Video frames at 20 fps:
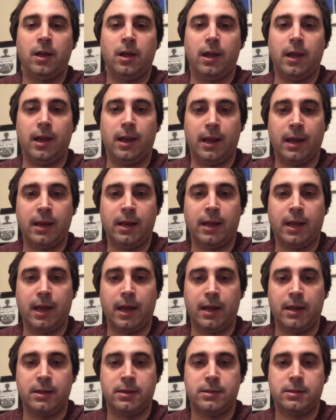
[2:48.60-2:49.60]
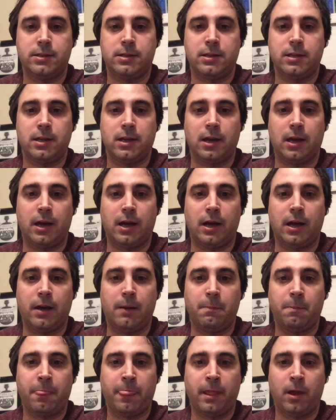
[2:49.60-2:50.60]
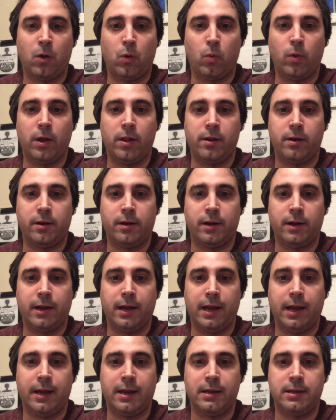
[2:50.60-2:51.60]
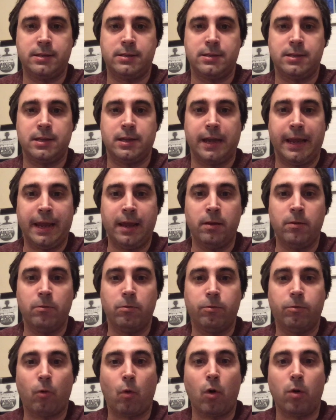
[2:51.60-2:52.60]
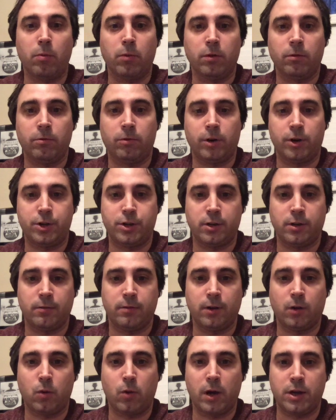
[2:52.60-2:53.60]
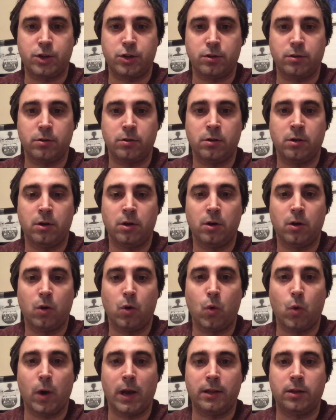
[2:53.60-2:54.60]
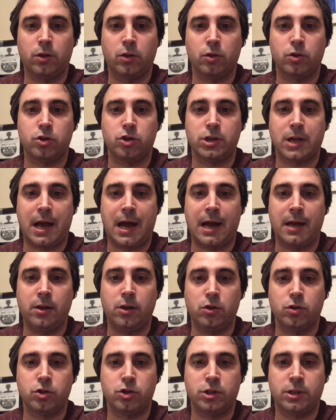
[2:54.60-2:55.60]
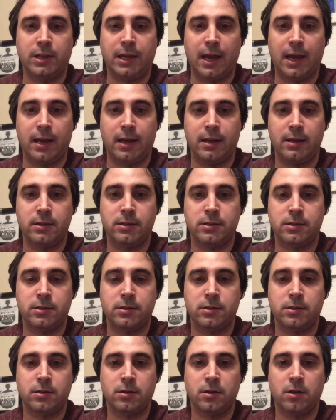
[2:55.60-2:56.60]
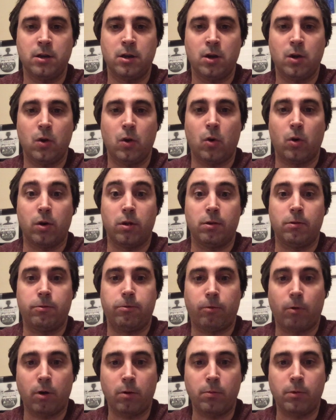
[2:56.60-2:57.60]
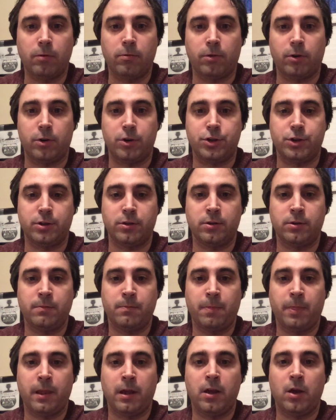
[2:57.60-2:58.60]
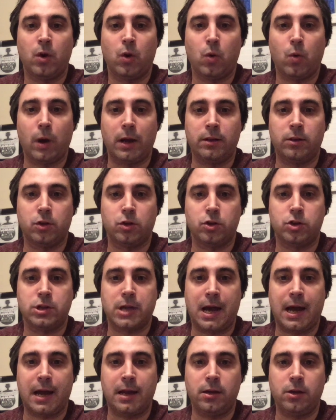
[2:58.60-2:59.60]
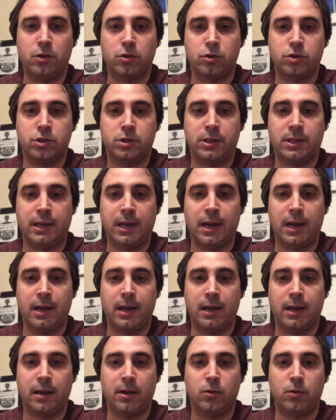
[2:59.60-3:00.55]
In any case, whether it is the informal version of the question, ¿Cuántos años tienes? Or the formal version, ¿Cuántos años tiene